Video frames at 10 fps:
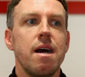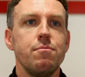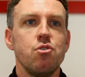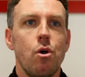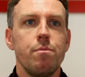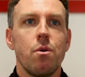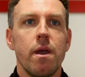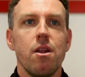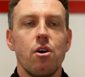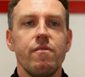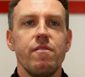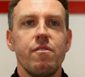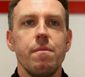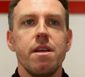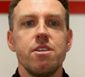absorbed quite a lot of
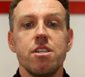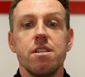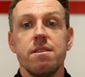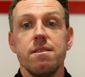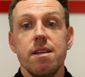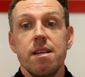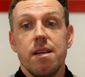information, and